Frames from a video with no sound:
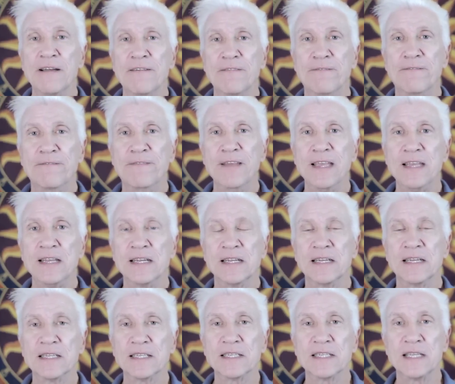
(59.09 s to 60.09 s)

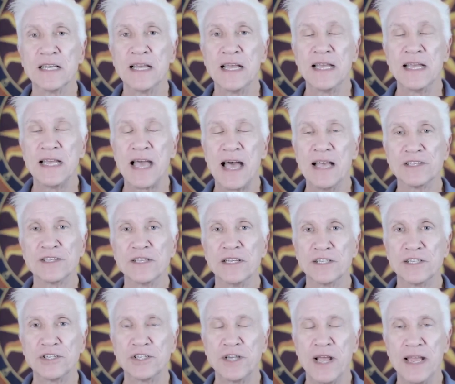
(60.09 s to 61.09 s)
Venus has
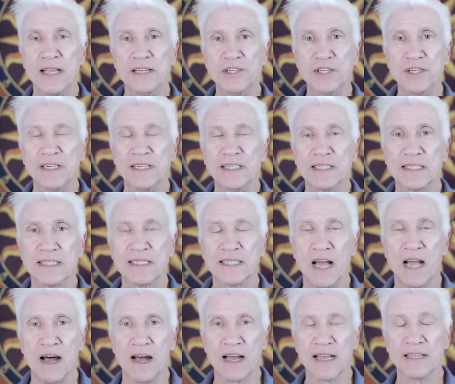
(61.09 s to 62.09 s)
changing
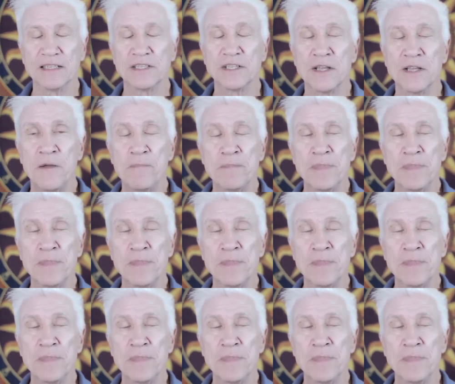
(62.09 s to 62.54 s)
signs.